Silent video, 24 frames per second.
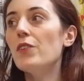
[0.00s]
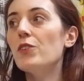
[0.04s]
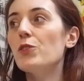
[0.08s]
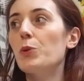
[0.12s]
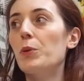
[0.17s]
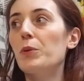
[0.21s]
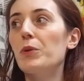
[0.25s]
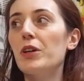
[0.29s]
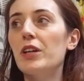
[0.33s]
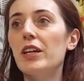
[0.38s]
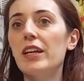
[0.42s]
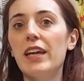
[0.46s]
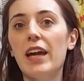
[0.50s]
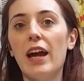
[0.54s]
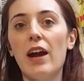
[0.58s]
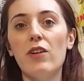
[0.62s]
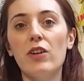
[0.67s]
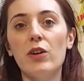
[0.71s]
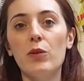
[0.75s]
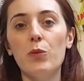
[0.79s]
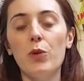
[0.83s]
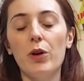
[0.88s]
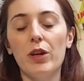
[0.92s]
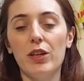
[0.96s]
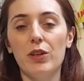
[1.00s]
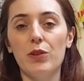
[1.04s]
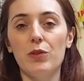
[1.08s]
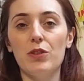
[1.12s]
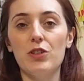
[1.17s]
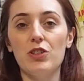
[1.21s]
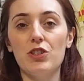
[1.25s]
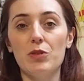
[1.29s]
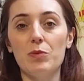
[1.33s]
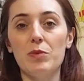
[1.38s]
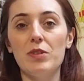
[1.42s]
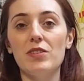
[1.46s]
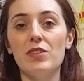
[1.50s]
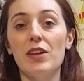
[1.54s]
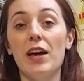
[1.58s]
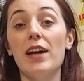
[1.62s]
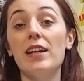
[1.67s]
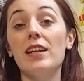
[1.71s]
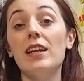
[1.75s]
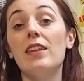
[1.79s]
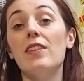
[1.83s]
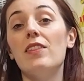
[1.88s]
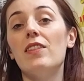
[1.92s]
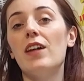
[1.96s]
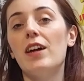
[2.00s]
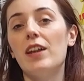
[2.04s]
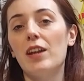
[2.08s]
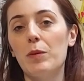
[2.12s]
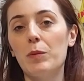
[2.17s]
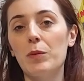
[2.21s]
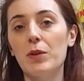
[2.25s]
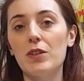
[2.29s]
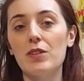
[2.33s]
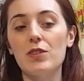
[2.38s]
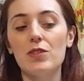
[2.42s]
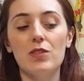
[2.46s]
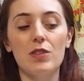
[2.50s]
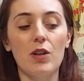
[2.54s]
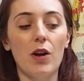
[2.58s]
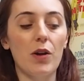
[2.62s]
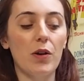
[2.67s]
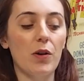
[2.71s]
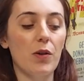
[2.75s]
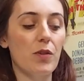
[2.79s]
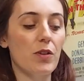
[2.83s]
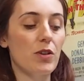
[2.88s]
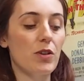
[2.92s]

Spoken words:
So I'm going to carry on working on the chemisette and then I'm going to start on the